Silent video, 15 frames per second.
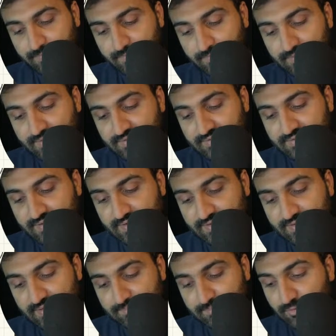There is a set
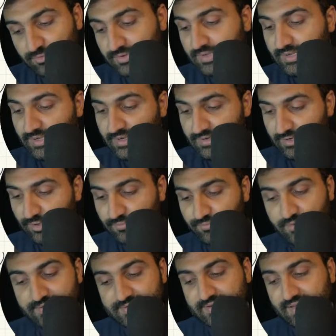timeout. Now
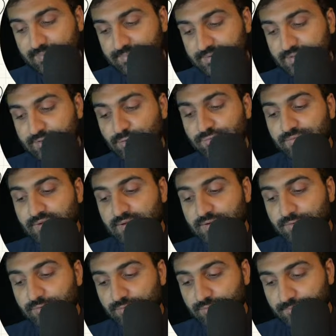what empty queue will
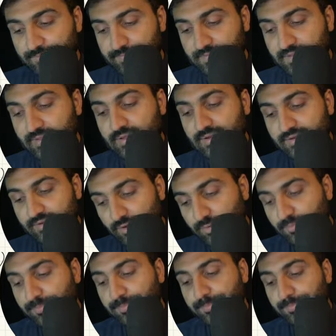do?
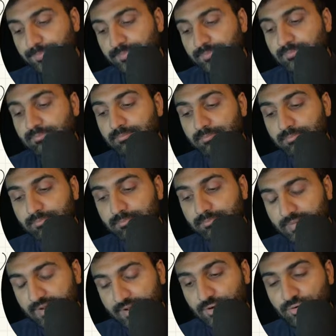Now
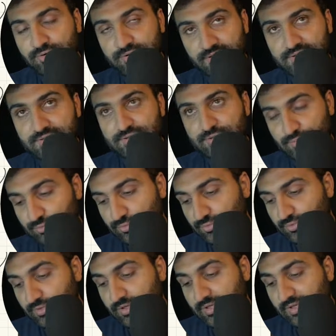micro task queue
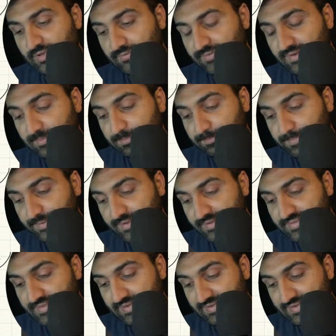will
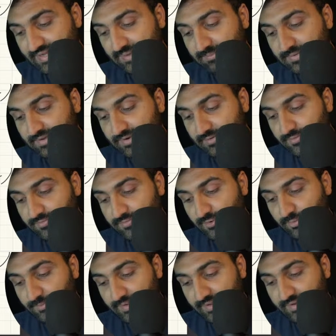pick the timer
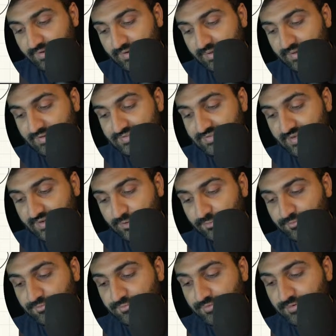from here inside
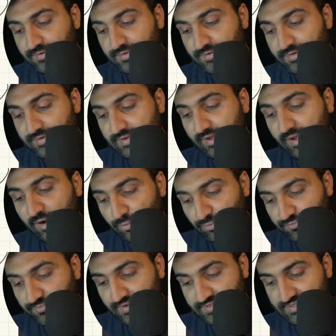of out
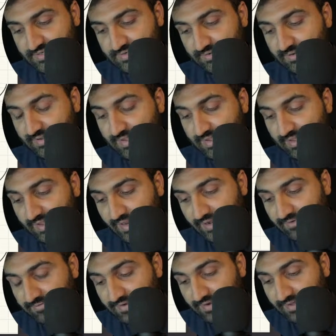function and will